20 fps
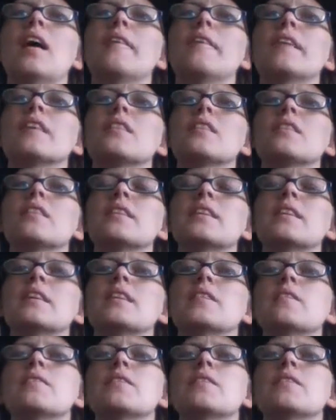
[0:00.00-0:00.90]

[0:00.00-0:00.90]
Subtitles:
And then you got the little